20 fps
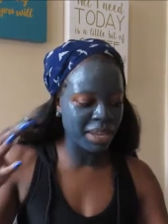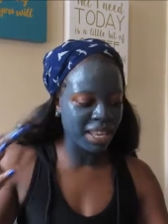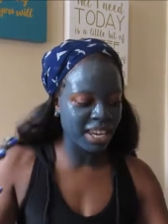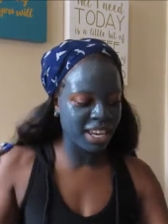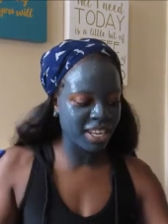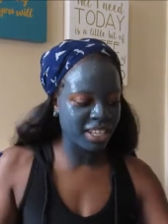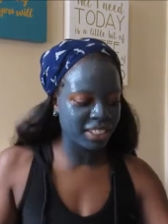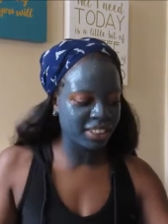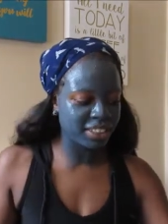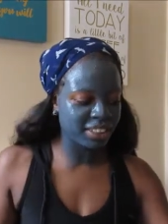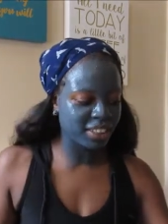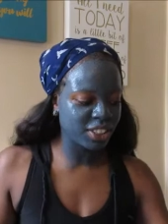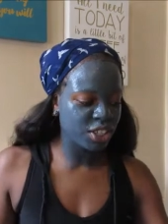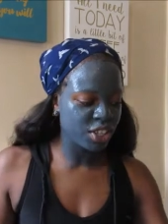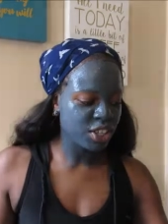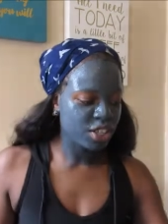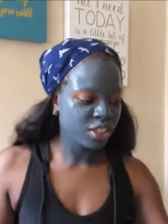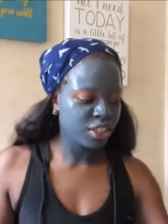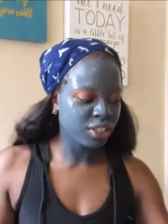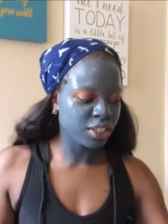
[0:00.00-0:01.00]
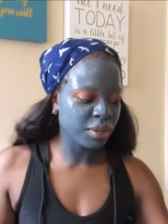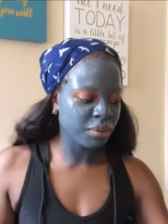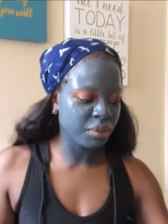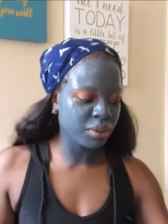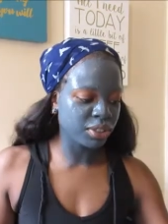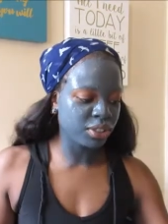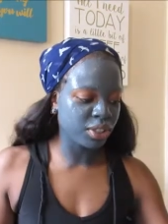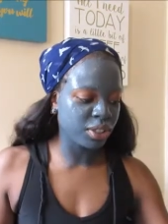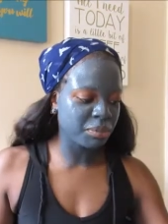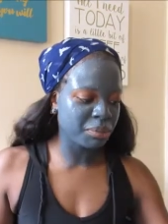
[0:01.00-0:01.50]
minutes. So I'm
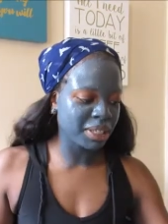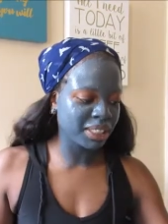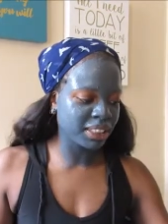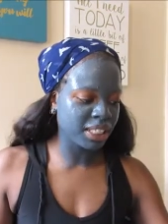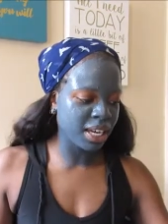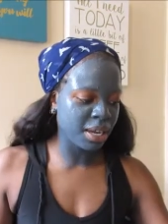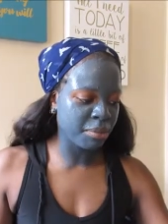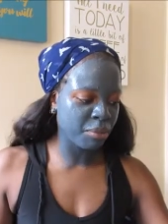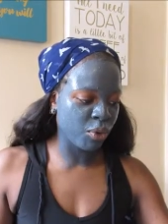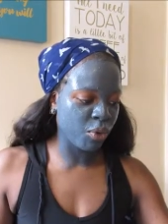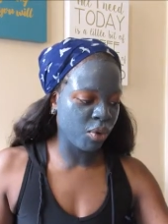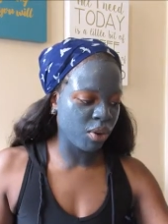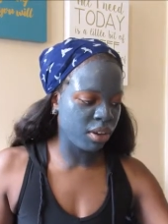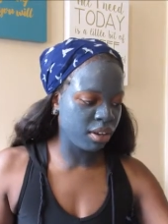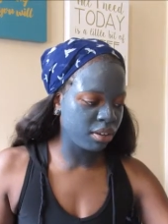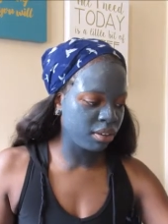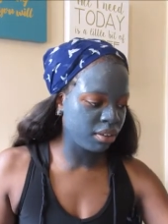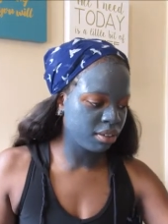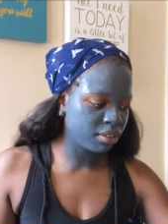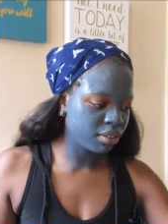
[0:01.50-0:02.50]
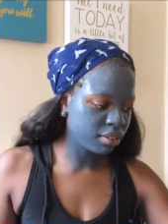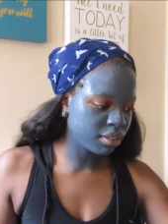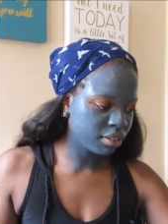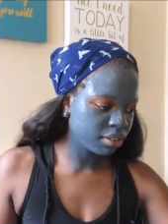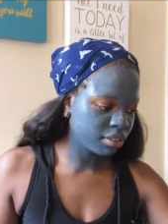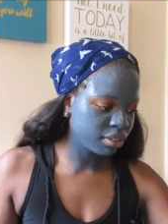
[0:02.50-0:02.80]
gonna turn my timer on.